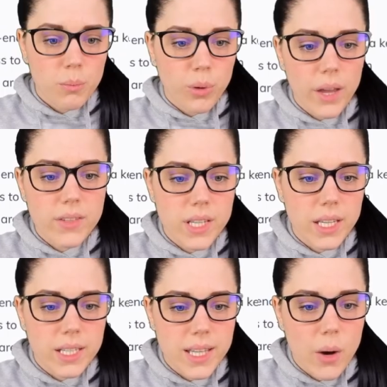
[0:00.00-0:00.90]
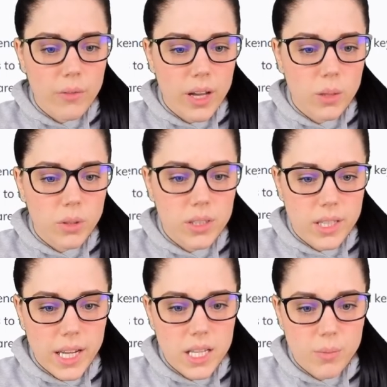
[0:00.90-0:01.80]
Brave Sync is now available in
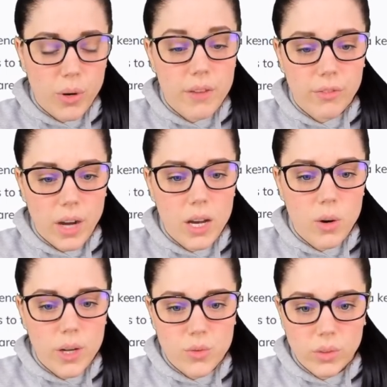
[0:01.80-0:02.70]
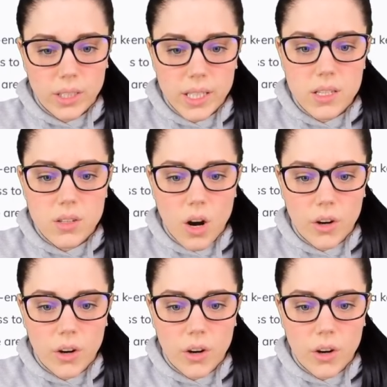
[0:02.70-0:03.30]
today's Brave for iOS release,